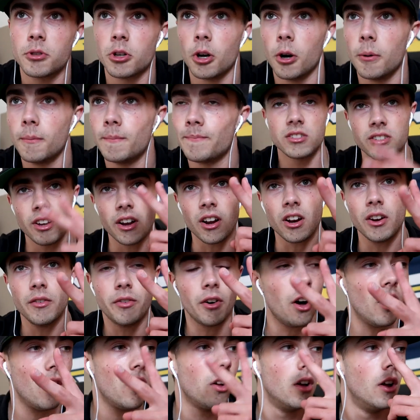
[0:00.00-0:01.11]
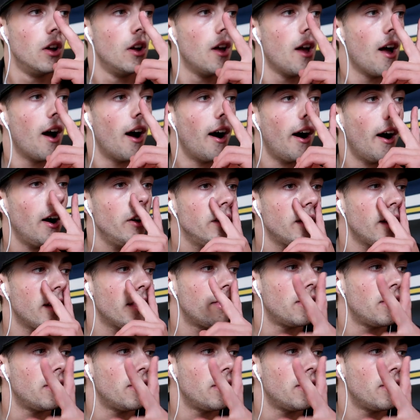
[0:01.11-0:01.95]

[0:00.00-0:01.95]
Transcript: So second of all, how did I